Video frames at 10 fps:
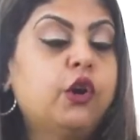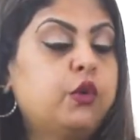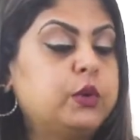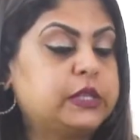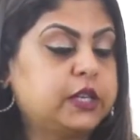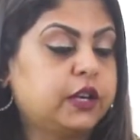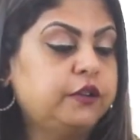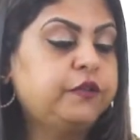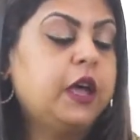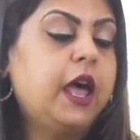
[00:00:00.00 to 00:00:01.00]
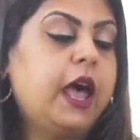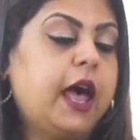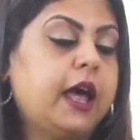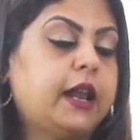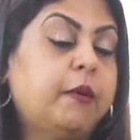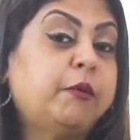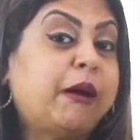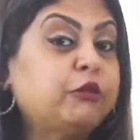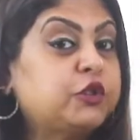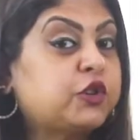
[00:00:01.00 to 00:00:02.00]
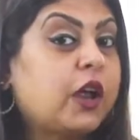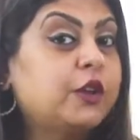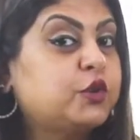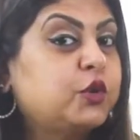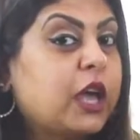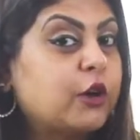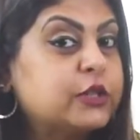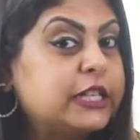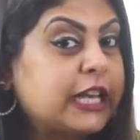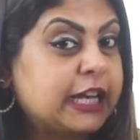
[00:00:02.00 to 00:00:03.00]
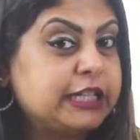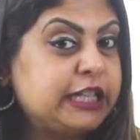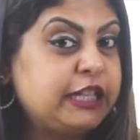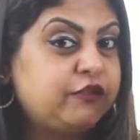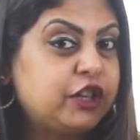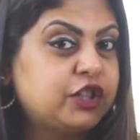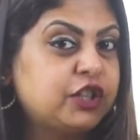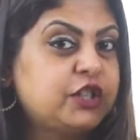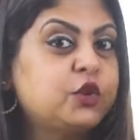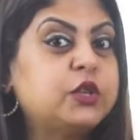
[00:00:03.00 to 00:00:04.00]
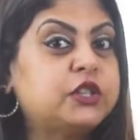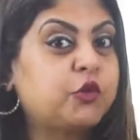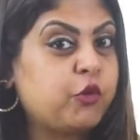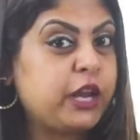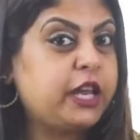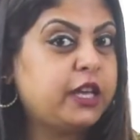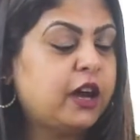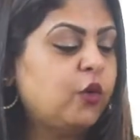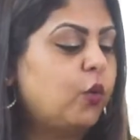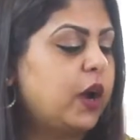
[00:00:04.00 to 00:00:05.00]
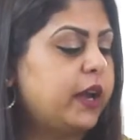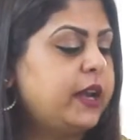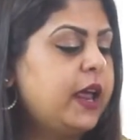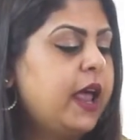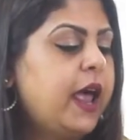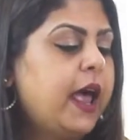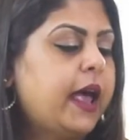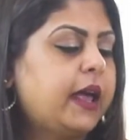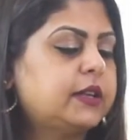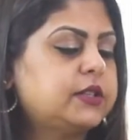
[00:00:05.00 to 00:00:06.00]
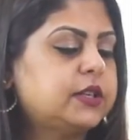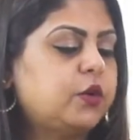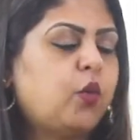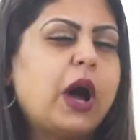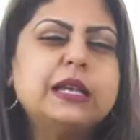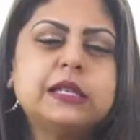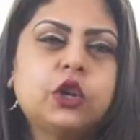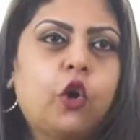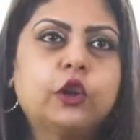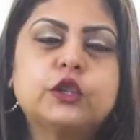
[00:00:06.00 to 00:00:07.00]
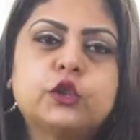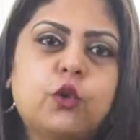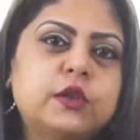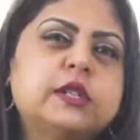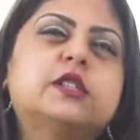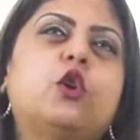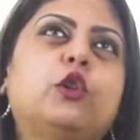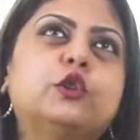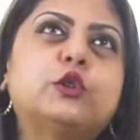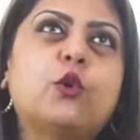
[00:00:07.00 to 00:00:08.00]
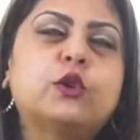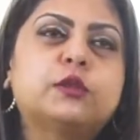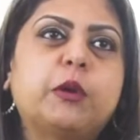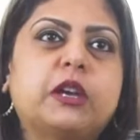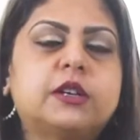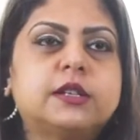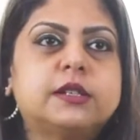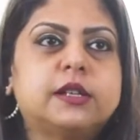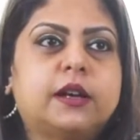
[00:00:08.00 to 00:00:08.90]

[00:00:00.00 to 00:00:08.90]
Reserve. And I'm about to try a 2019 vintage, so it's a really young wine. And why is it called a Source? It's called a Source because